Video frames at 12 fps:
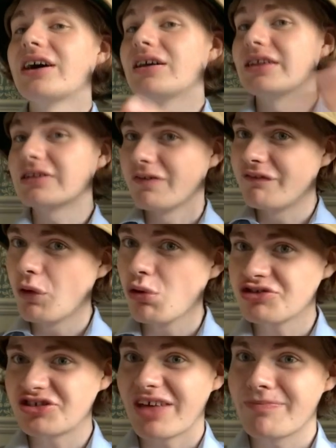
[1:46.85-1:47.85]
little
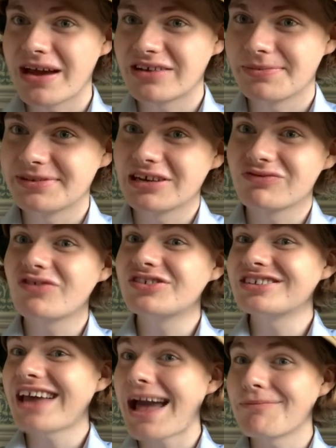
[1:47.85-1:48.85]
fortress they've made for themselves of
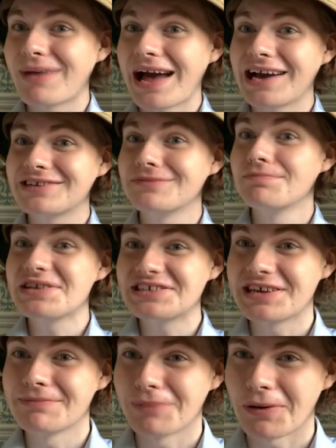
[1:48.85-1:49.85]
sandbags and
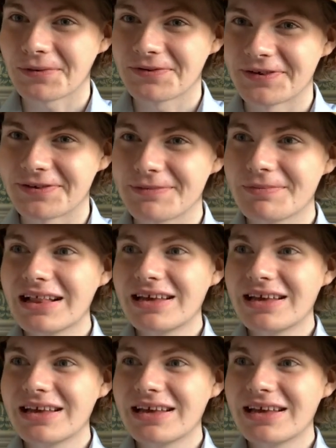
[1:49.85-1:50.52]
biscuit boxes.